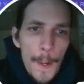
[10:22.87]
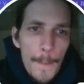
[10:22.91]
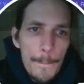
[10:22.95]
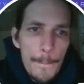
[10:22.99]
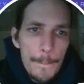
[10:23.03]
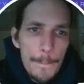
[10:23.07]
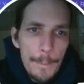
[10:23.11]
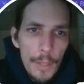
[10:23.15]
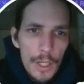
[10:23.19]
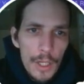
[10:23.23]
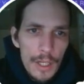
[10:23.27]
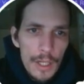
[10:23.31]

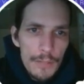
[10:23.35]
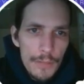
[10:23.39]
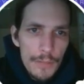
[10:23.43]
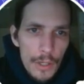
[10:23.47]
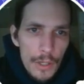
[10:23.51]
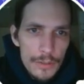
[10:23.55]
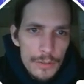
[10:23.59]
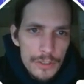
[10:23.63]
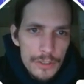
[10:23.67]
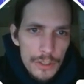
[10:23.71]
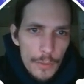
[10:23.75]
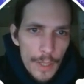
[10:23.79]
But I've
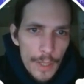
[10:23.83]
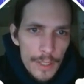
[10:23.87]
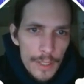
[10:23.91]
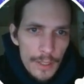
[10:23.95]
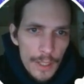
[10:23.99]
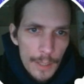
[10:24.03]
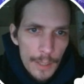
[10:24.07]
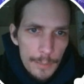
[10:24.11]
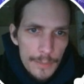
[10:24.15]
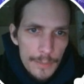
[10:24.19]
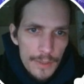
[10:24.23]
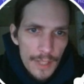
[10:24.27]
also
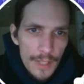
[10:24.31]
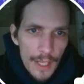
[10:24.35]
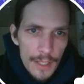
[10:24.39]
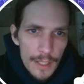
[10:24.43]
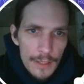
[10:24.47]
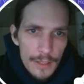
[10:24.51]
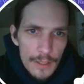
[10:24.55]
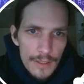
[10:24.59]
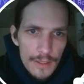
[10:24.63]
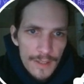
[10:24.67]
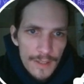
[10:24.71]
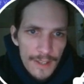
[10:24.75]
ended up in
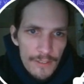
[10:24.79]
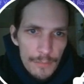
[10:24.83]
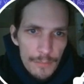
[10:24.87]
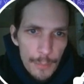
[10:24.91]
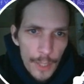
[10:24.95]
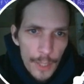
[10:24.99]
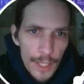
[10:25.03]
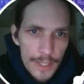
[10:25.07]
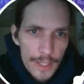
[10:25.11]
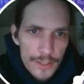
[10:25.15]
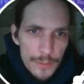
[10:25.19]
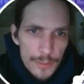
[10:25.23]
10th
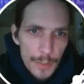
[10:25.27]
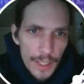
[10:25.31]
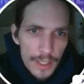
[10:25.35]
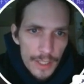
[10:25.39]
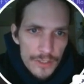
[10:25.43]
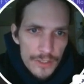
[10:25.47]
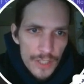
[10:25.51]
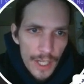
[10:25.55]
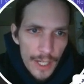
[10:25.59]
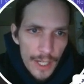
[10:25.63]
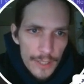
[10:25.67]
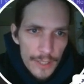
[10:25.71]
place
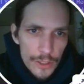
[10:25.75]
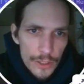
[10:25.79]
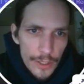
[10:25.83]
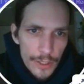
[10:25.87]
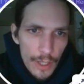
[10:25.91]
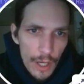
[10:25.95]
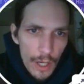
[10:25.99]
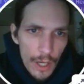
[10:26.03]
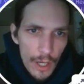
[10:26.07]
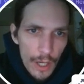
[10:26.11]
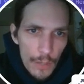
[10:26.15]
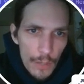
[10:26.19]
because I actually
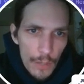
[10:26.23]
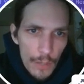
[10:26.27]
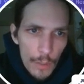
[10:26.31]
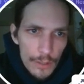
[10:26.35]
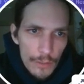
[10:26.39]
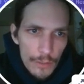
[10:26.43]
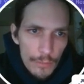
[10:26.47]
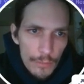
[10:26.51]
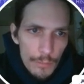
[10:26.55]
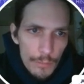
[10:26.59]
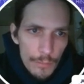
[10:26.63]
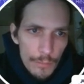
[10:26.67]
got one
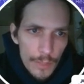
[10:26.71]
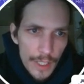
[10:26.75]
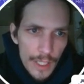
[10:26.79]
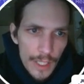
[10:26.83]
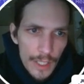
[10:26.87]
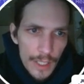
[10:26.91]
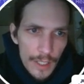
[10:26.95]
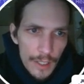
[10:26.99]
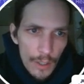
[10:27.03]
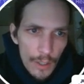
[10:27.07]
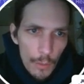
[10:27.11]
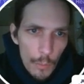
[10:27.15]
of
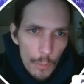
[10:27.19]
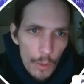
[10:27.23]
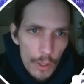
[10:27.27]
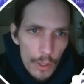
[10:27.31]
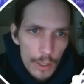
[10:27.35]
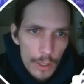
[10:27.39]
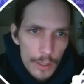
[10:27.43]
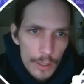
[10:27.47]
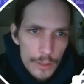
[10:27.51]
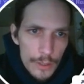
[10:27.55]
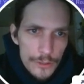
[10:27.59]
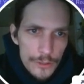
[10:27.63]
the
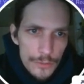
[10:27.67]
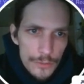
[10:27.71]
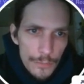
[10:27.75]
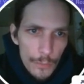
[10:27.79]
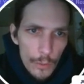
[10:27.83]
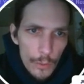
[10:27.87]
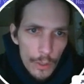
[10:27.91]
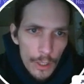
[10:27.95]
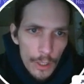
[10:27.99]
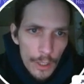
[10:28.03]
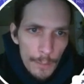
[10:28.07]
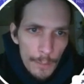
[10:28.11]
awards
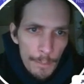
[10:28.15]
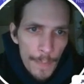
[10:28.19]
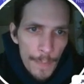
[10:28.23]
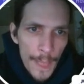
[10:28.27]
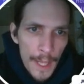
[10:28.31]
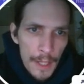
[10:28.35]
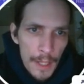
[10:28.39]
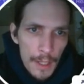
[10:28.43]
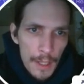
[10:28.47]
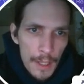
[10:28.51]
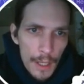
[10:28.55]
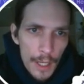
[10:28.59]
for
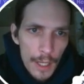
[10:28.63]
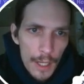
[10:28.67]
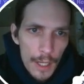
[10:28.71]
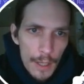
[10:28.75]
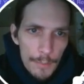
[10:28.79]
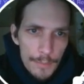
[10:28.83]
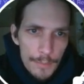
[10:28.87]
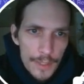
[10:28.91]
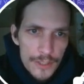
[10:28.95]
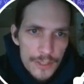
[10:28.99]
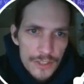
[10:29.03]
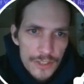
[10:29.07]

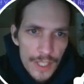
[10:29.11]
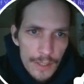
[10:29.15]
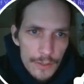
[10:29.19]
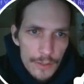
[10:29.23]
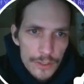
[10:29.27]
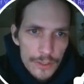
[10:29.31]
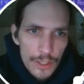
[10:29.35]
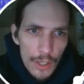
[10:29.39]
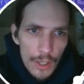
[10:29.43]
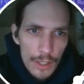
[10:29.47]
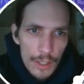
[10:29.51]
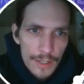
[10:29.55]
the
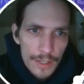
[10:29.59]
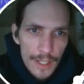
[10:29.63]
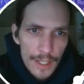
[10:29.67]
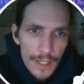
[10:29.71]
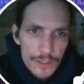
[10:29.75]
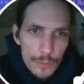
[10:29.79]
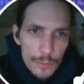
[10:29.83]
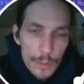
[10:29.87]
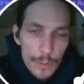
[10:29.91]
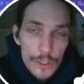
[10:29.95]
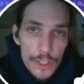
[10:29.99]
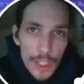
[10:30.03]
sales
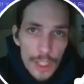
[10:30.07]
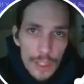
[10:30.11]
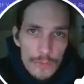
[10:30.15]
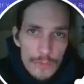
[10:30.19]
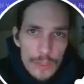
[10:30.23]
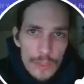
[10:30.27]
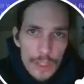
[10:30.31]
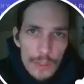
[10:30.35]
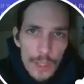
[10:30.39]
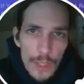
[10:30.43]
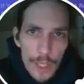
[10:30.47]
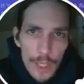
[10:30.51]
contest, which
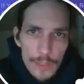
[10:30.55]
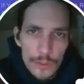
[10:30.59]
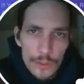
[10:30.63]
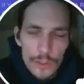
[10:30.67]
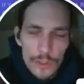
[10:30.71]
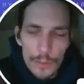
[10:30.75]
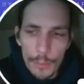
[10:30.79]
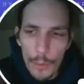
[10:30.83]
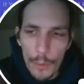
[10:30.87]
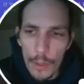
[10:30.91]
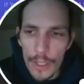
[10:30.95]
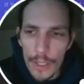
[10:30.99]
gives you
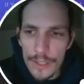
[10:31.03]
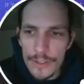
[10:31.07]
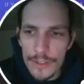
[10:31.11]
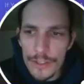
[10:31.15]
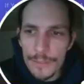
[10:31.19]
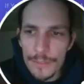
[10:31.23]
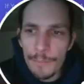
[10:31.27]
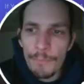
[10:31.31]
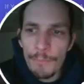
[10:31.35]
extra points.